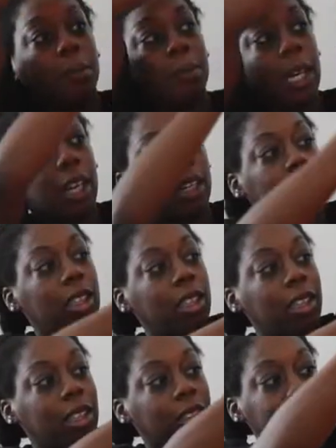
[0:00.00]
back
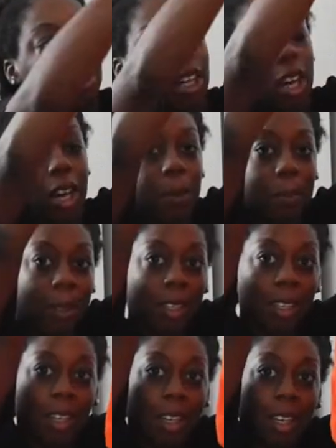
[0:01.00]
lifts up,
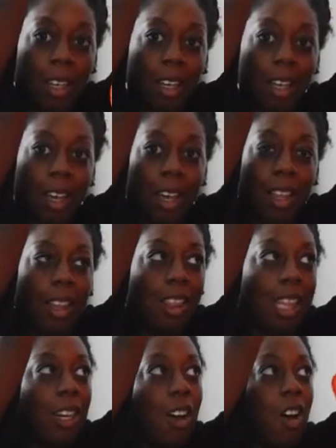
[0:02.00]

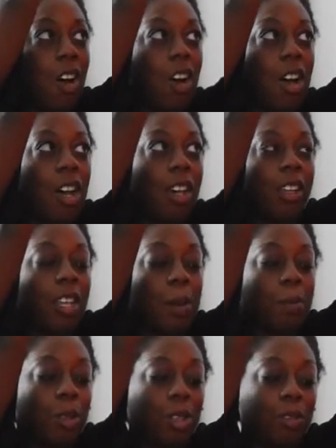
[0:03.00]
let all
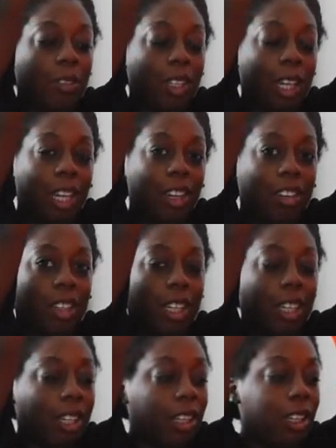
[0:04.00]
that beautiful air
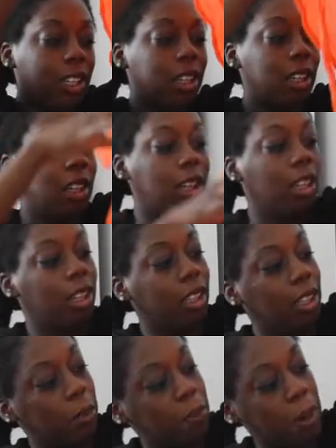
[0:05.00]
in,
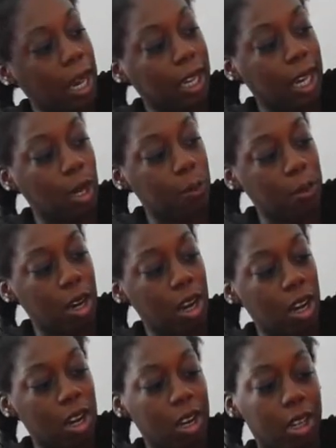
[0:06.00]
little back out
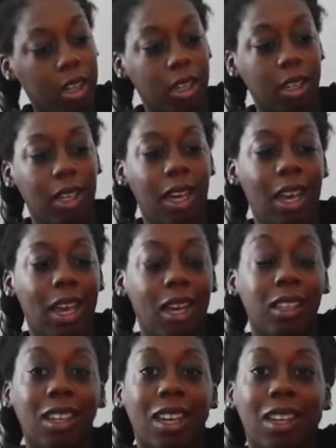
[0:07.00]
part,
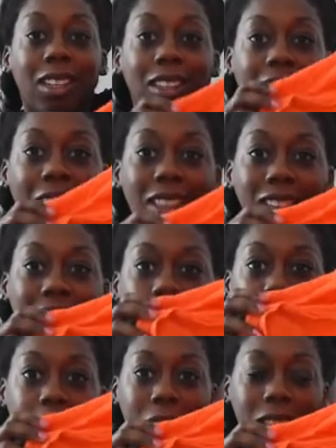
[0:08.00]
and an
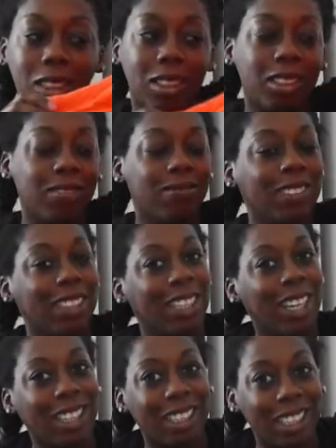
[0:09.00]
elastic waist.
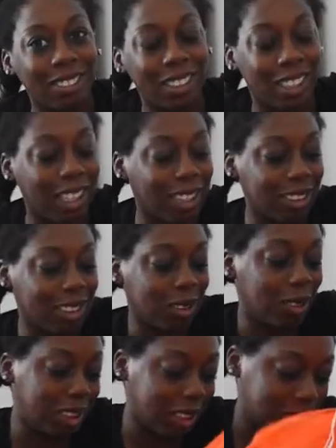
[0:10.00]
I love an elastic
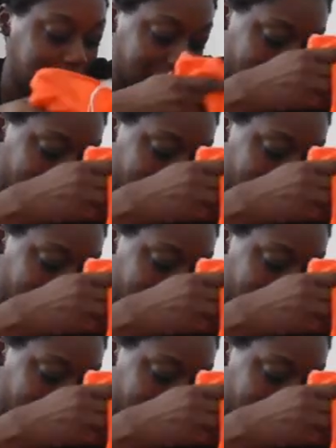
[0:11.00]
waist.